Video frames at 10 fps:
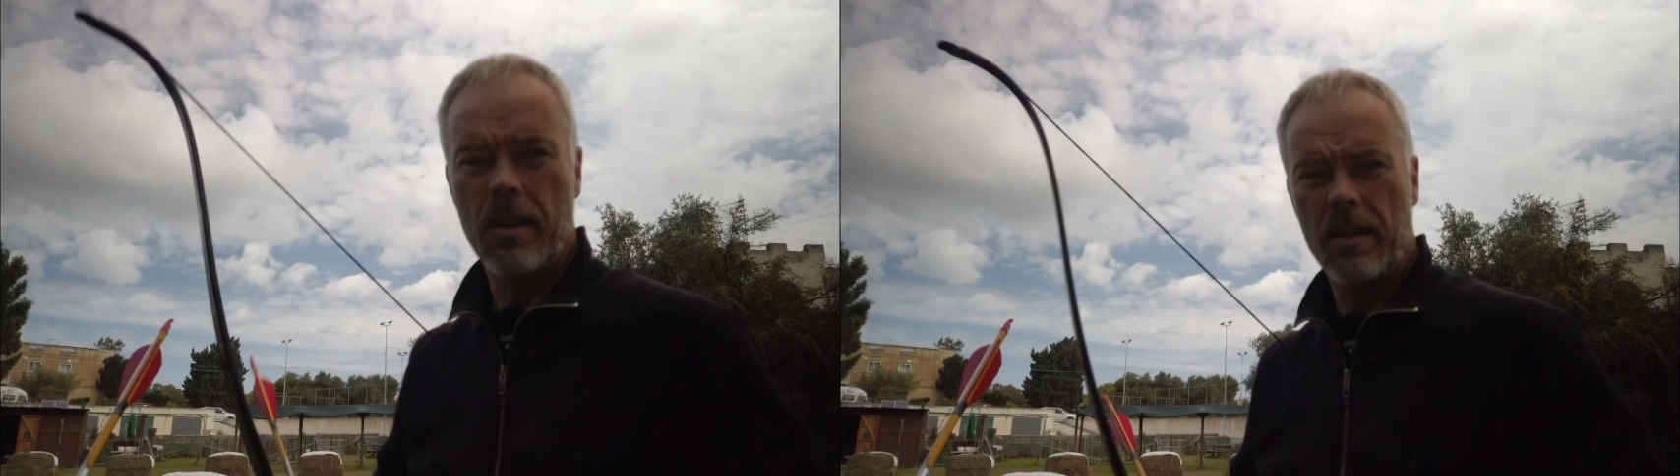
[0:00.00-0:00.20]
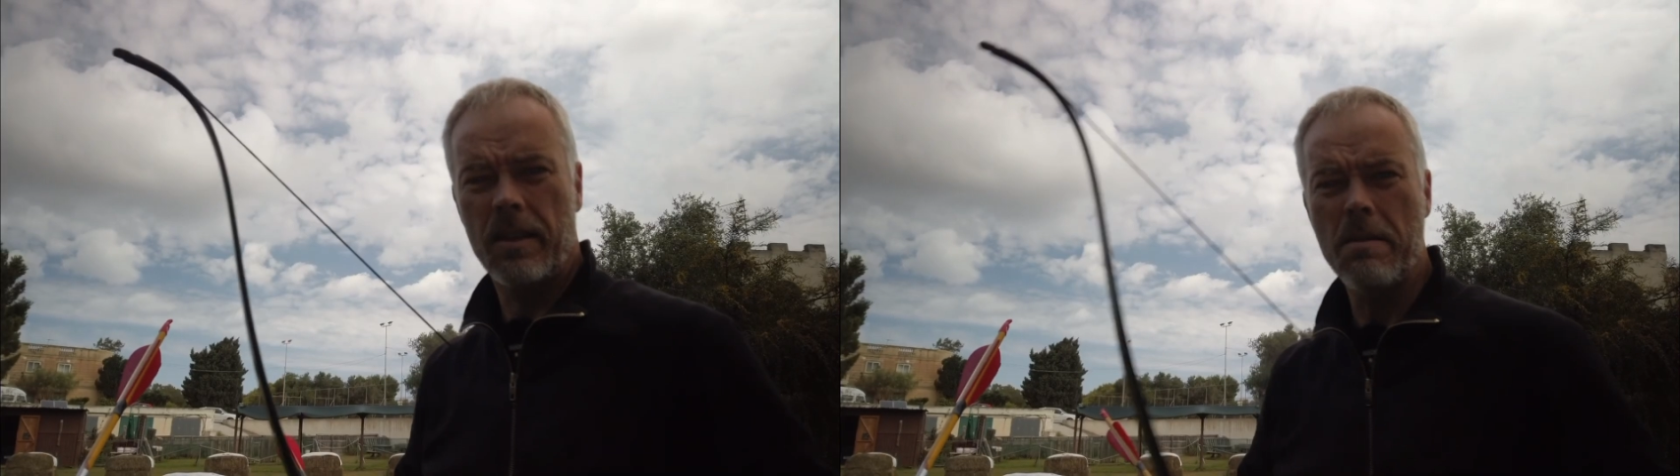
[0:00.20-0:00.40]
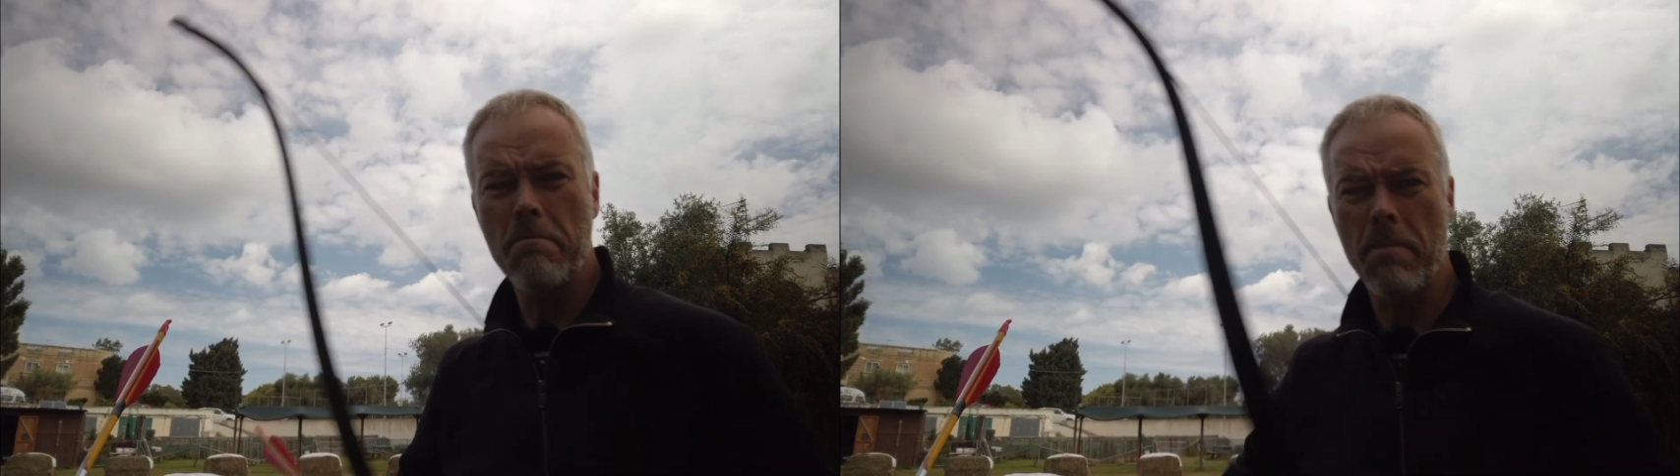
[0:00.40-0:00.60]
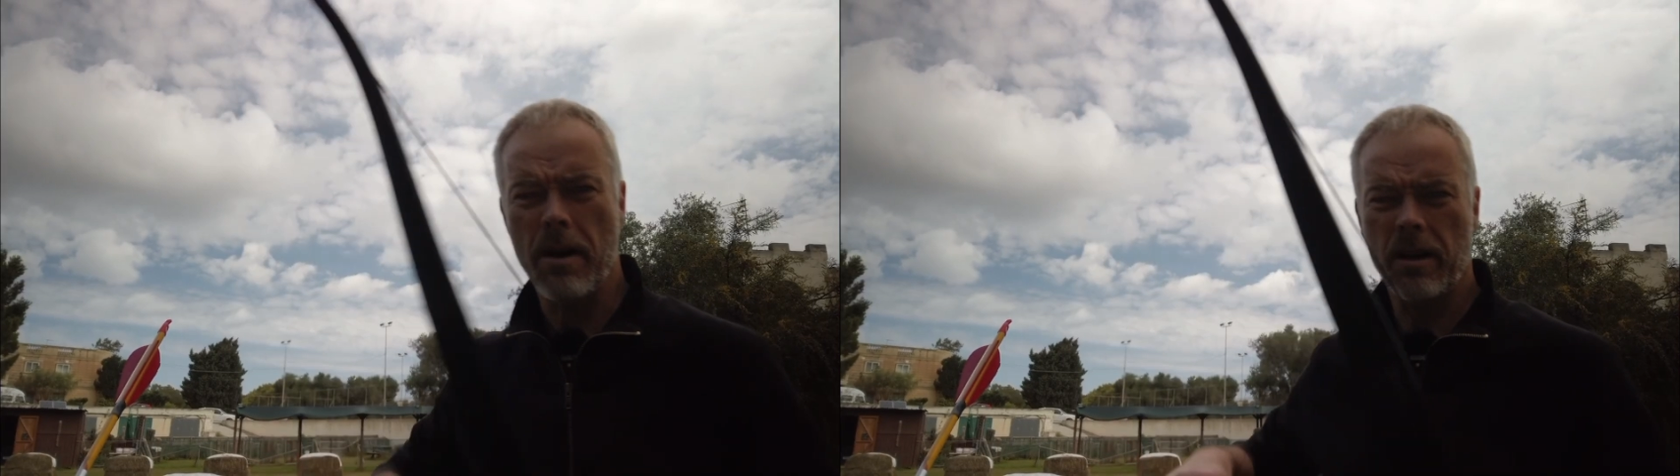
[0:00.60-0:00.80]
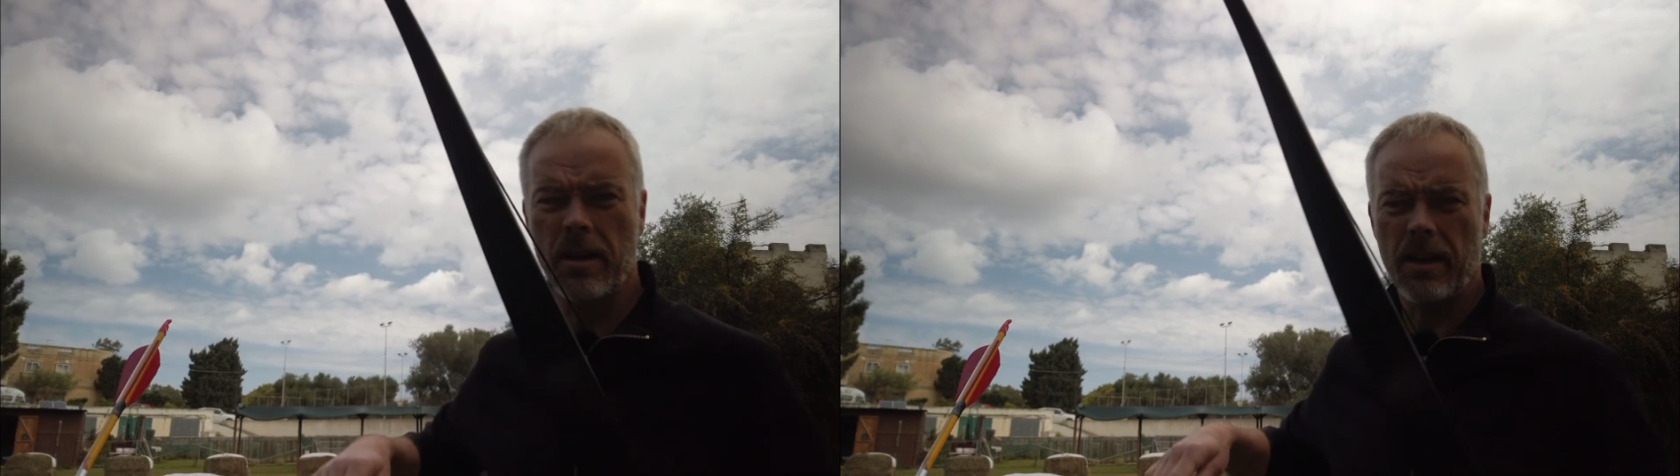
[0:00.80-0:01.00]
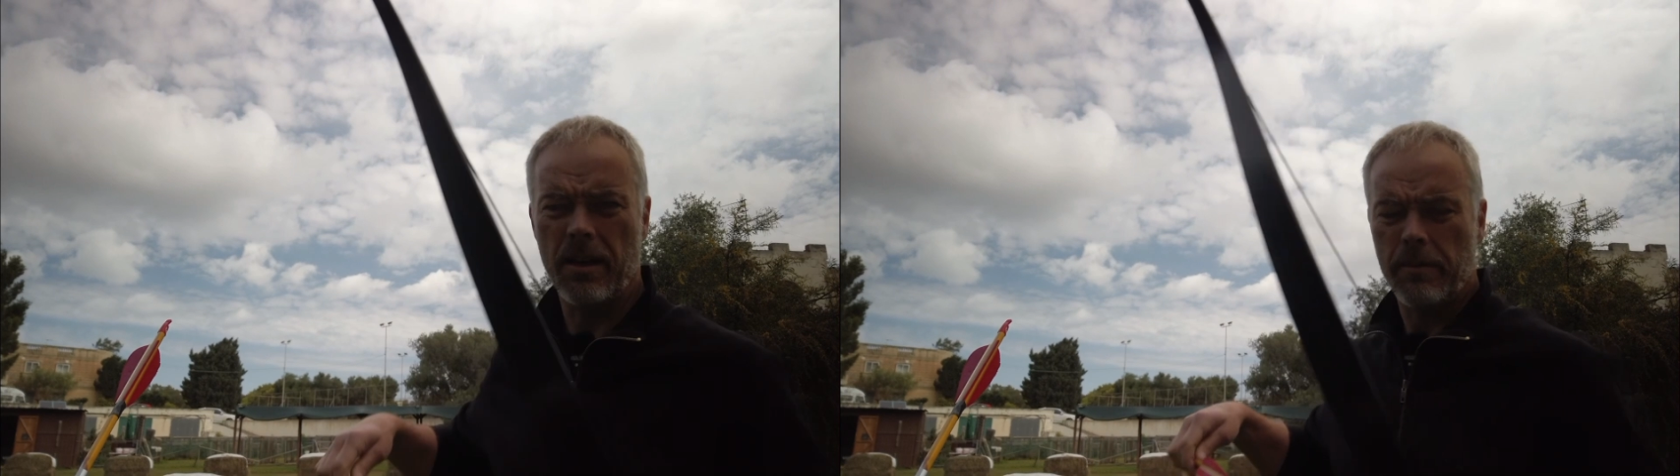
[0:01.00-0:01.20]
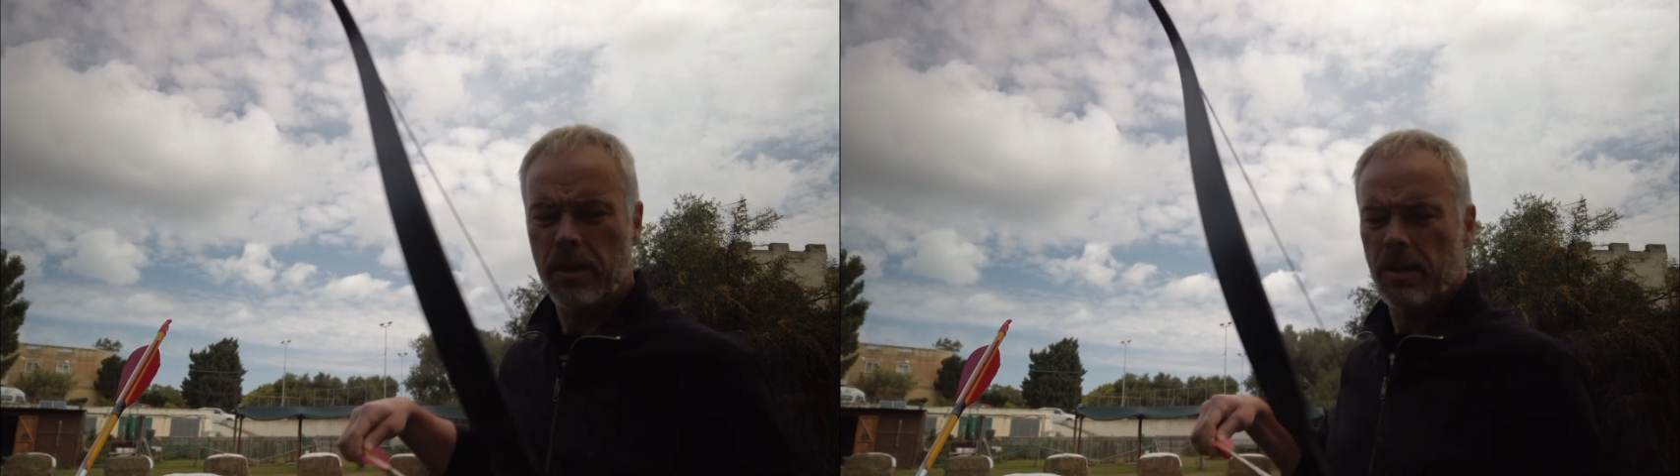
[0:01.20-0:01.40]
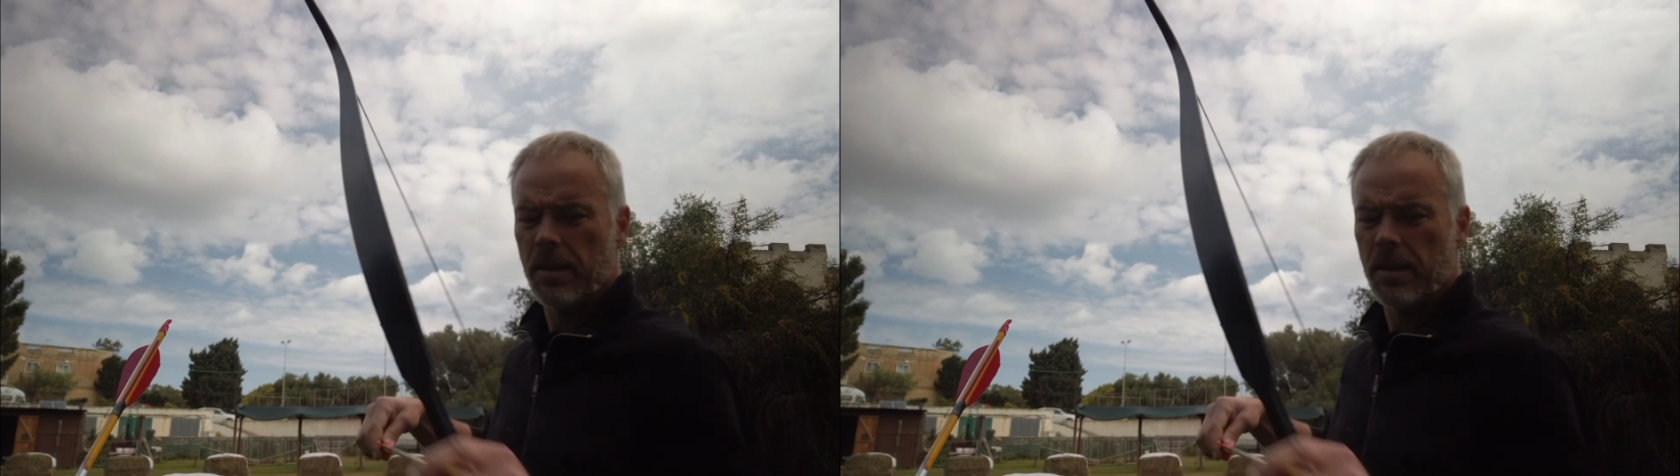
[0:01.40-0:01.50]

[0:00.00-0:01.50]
Simbakami,